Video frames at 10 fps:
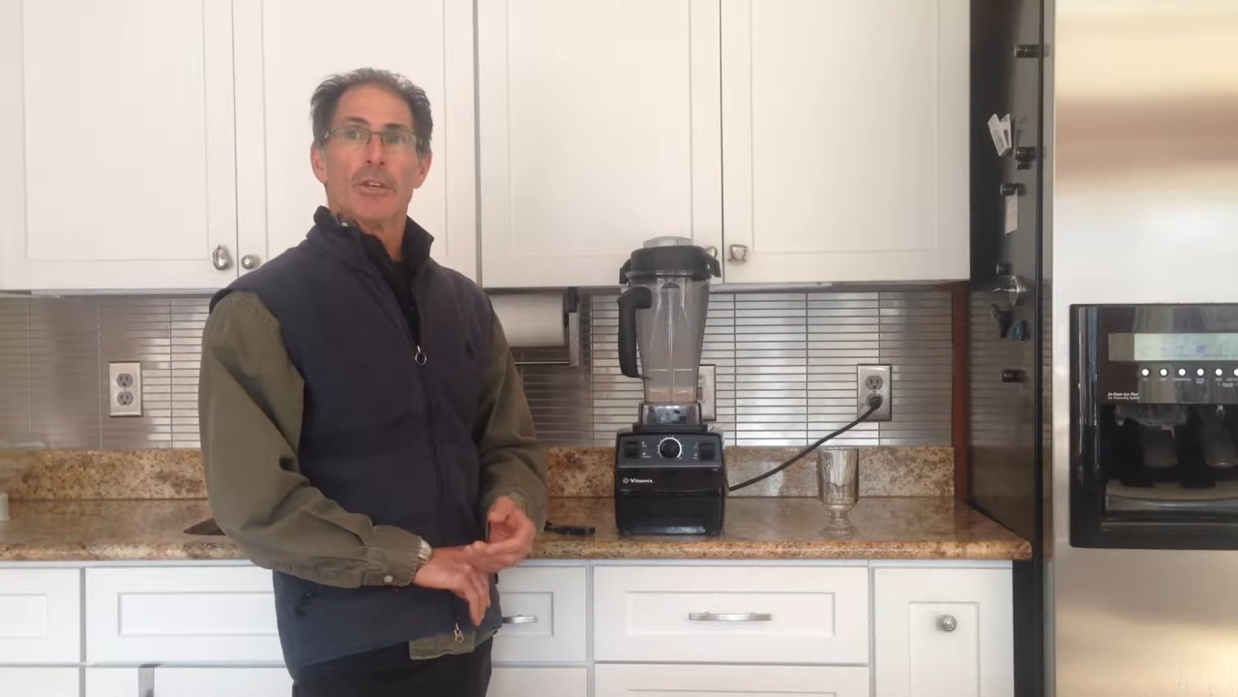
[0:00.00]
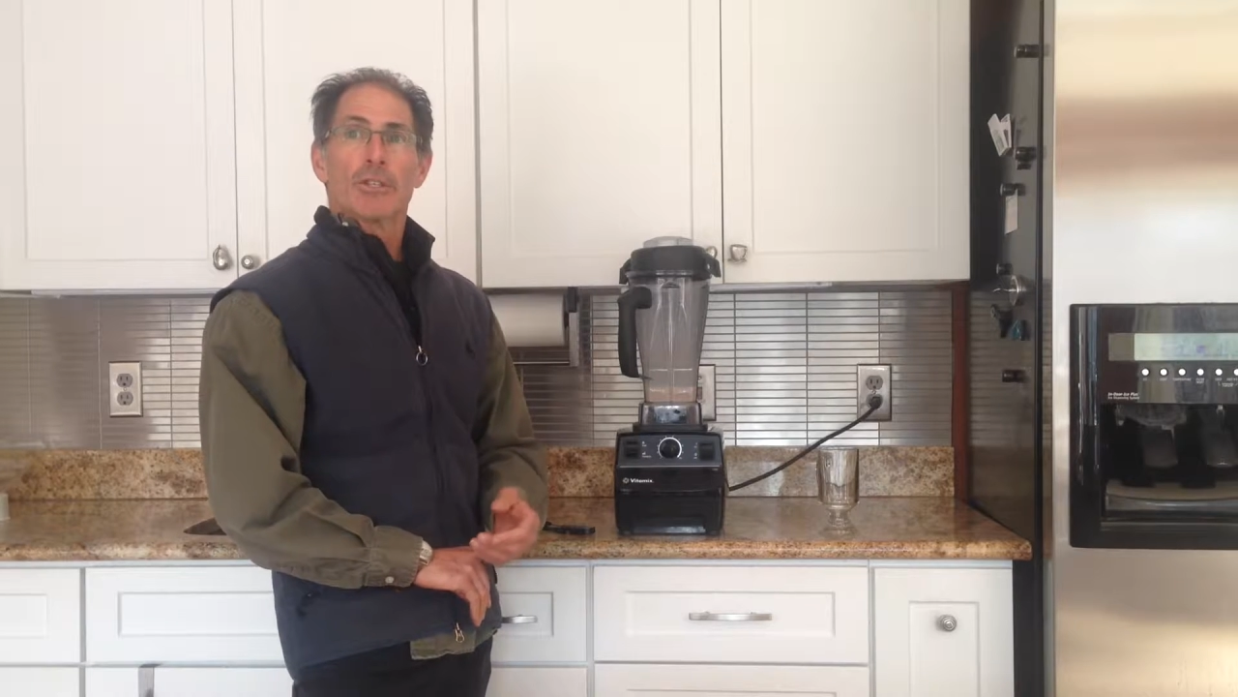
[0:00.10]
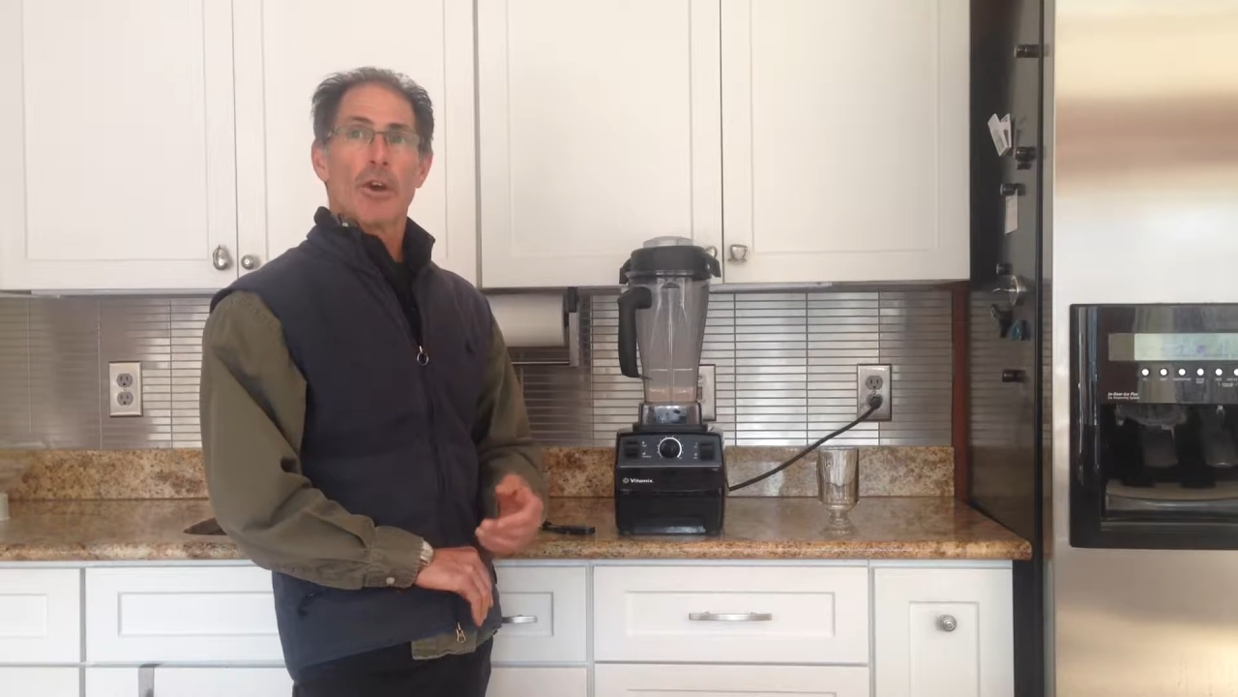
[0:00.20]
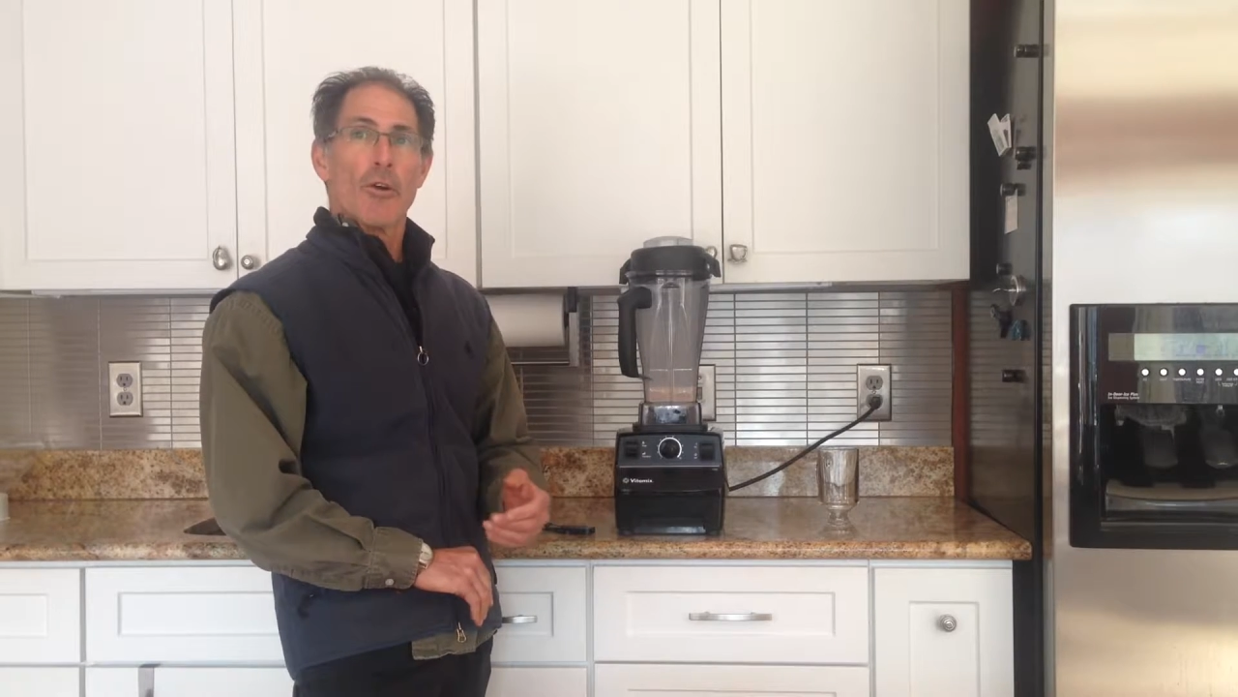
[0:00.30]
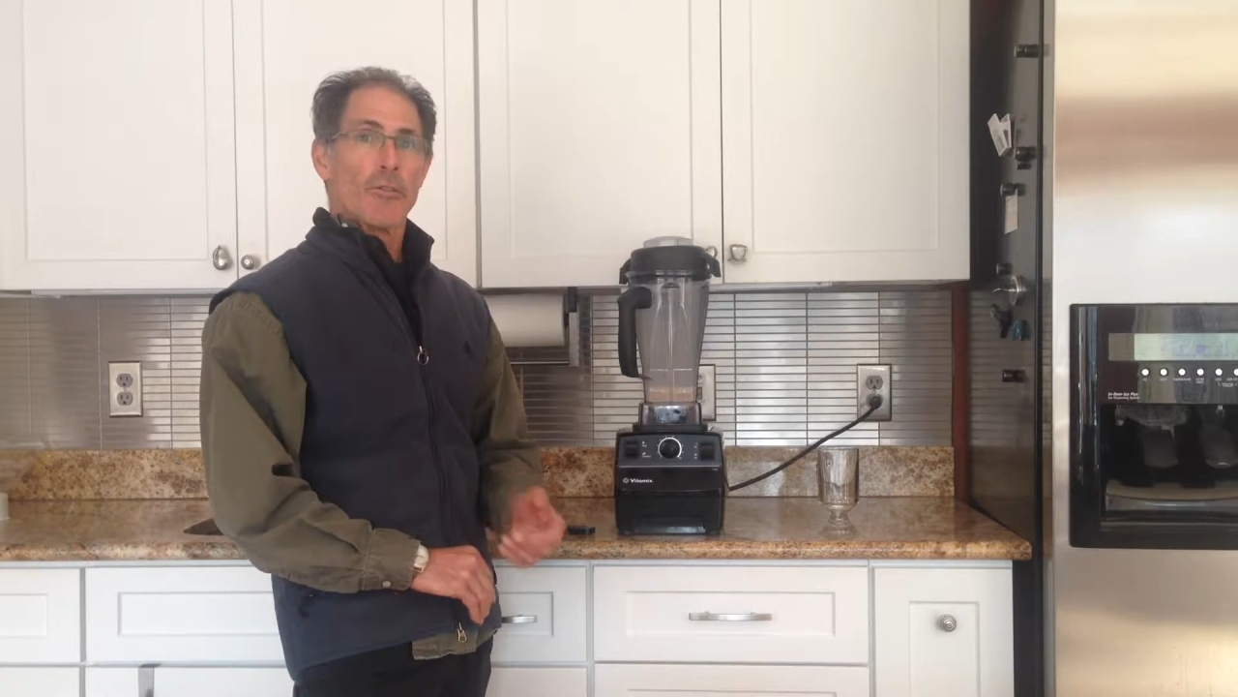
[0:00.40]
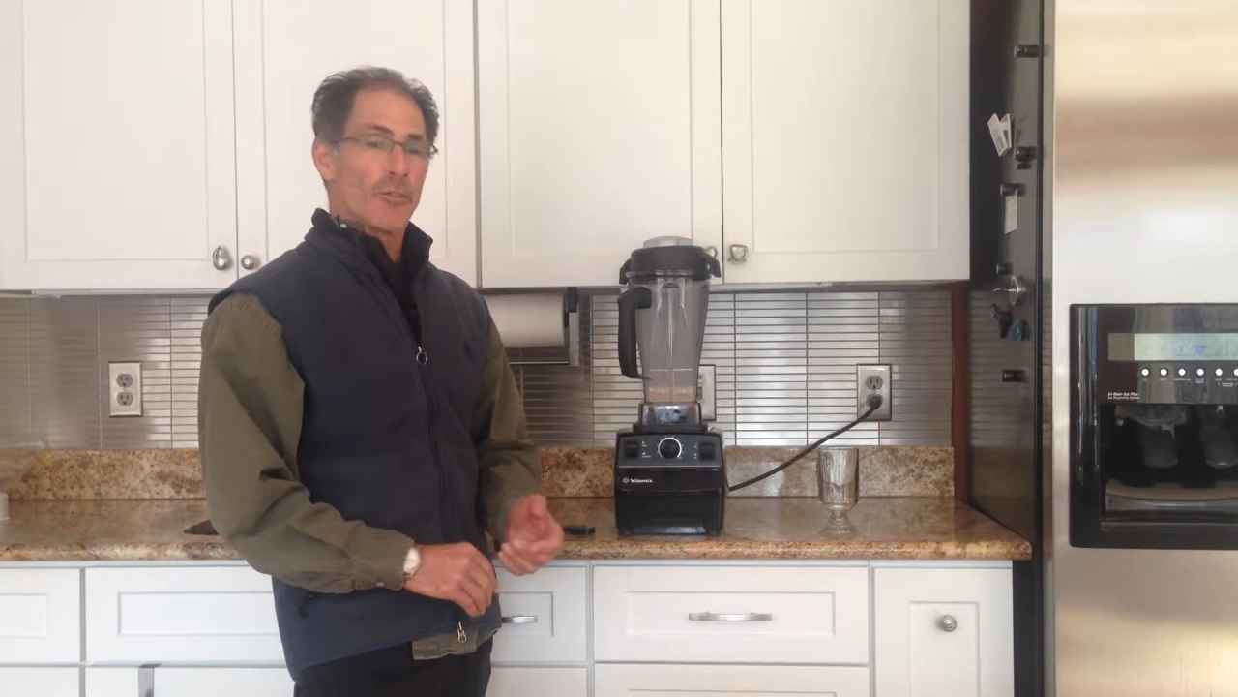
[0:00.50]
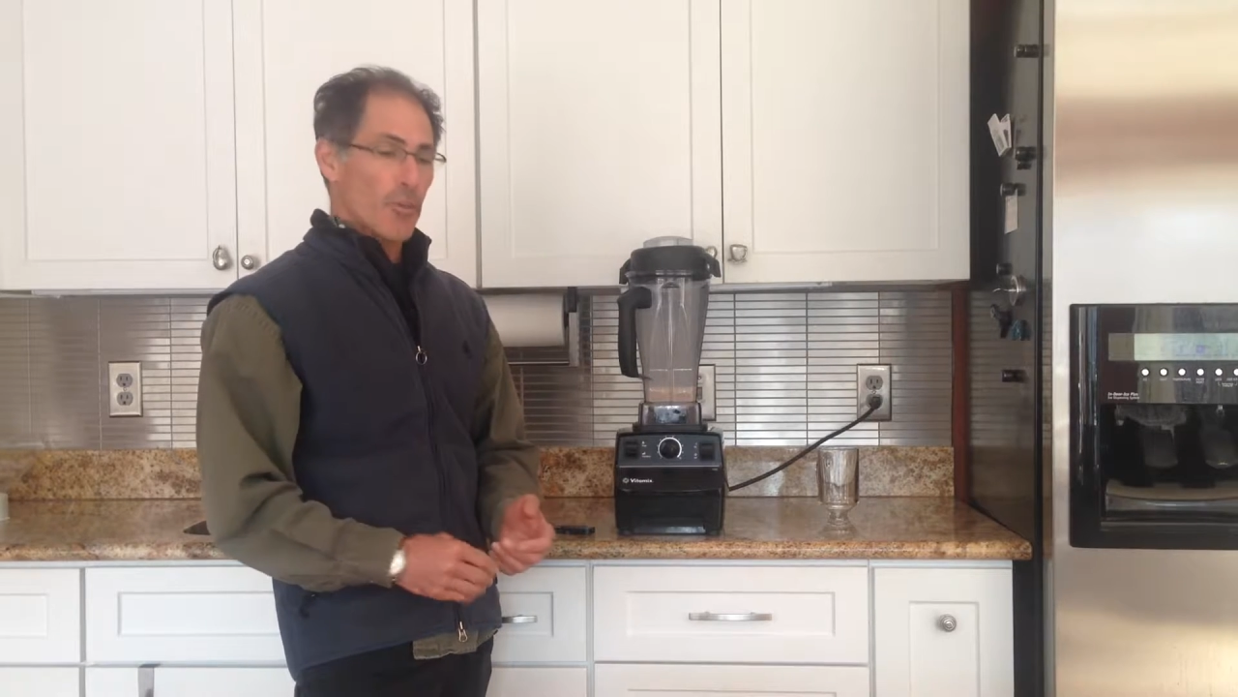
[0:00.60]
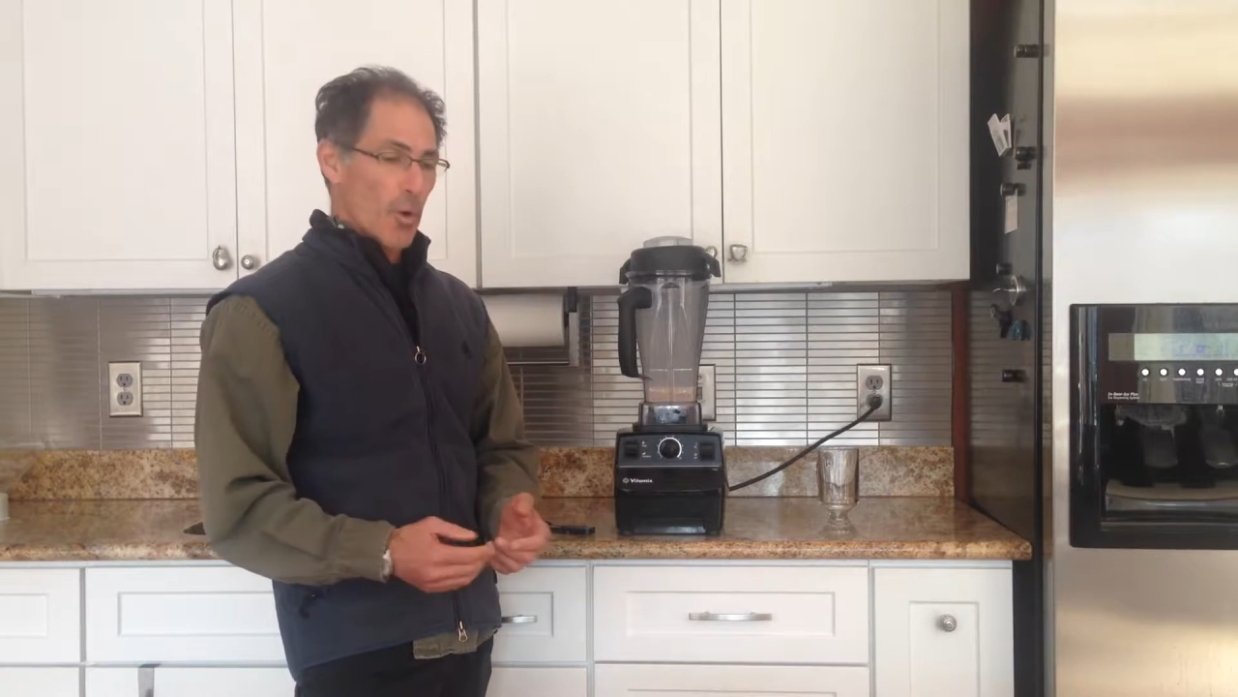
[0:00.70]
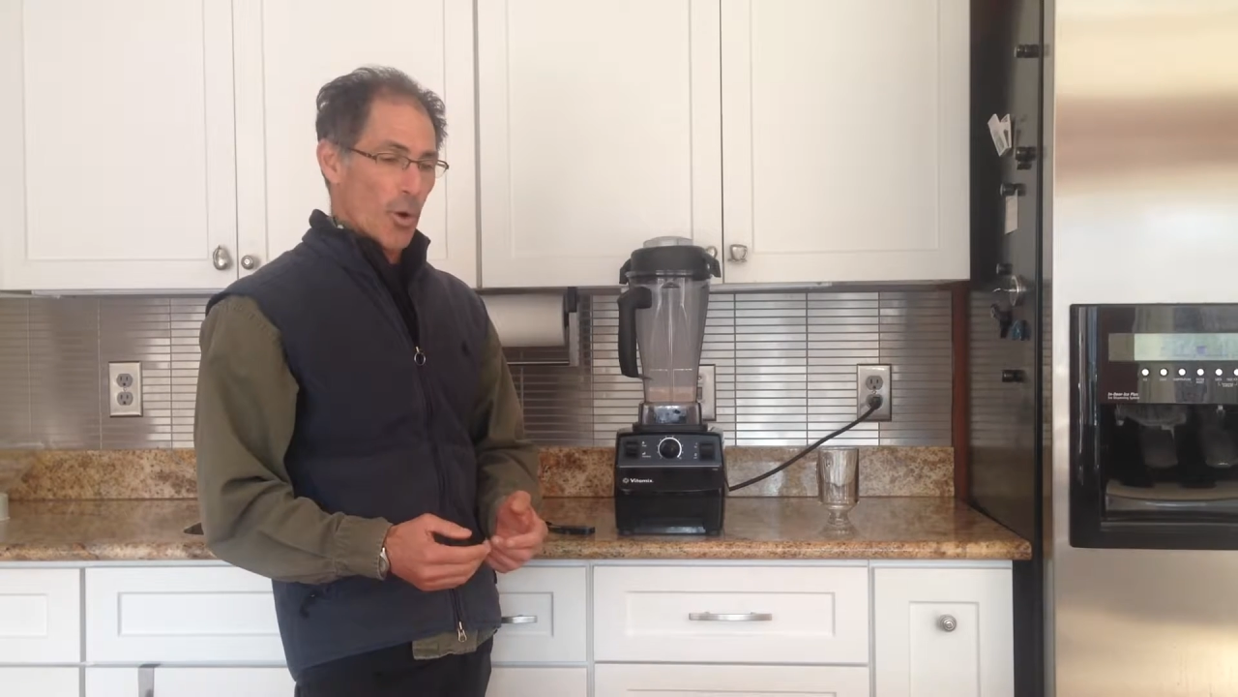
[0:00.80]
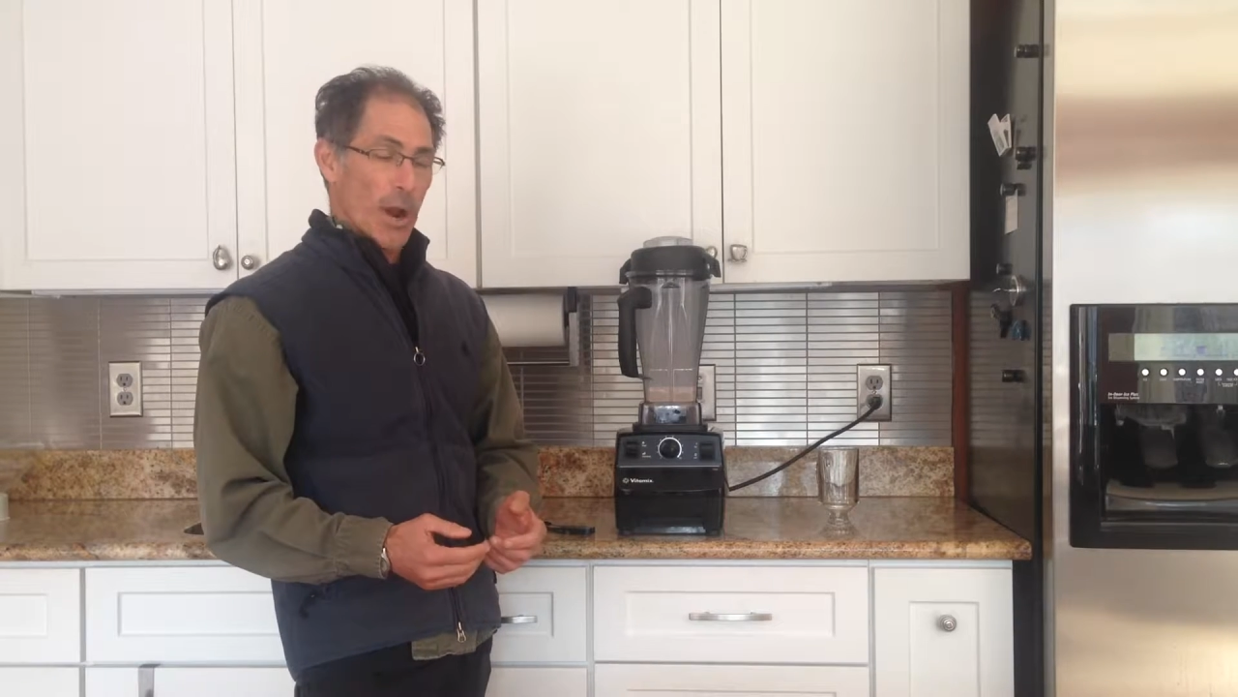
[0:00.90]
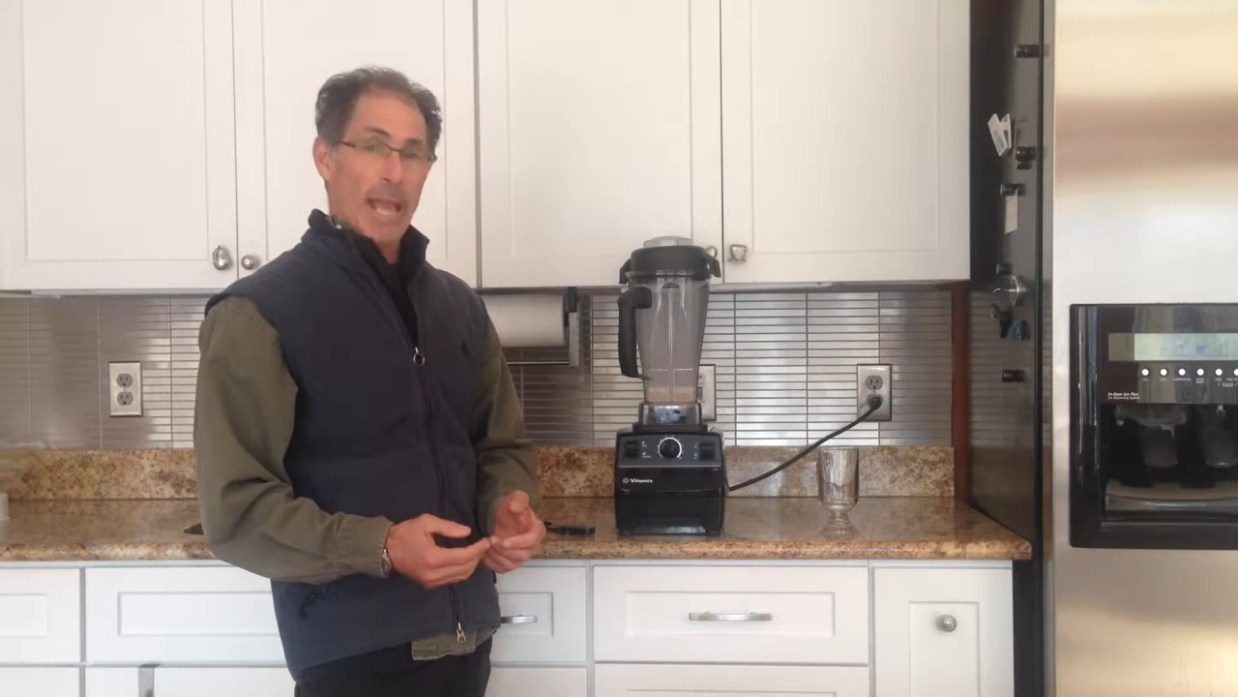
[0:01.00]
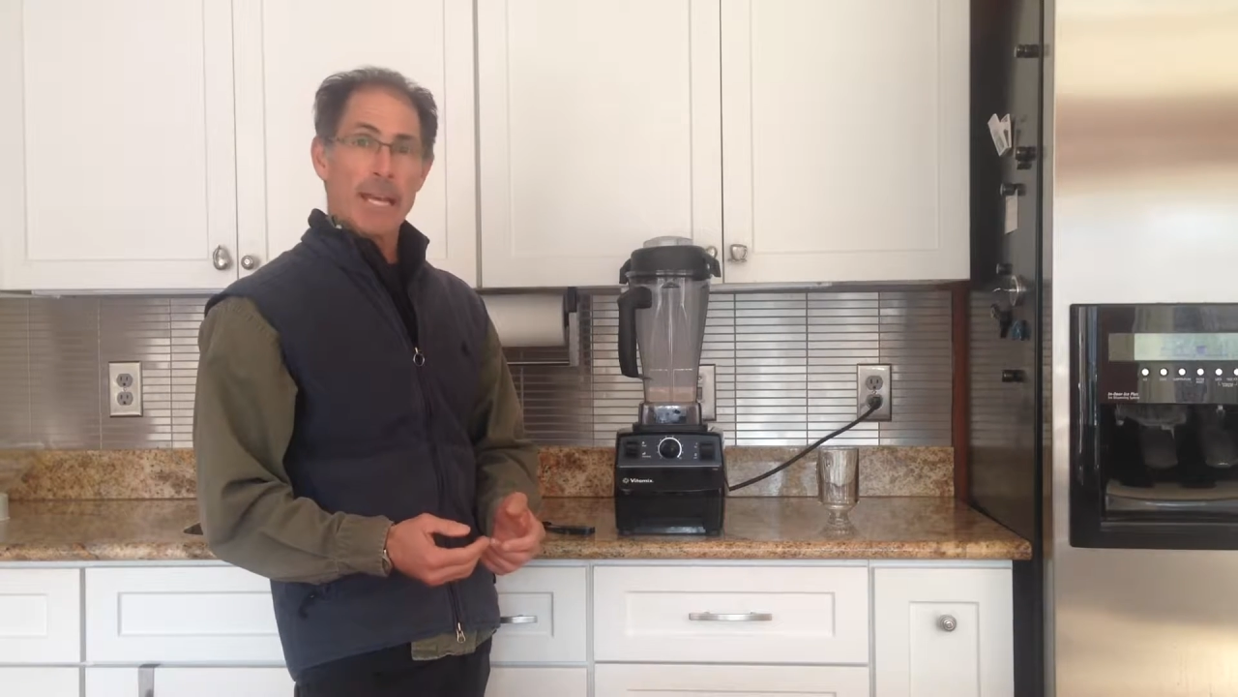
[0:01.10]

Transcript: So for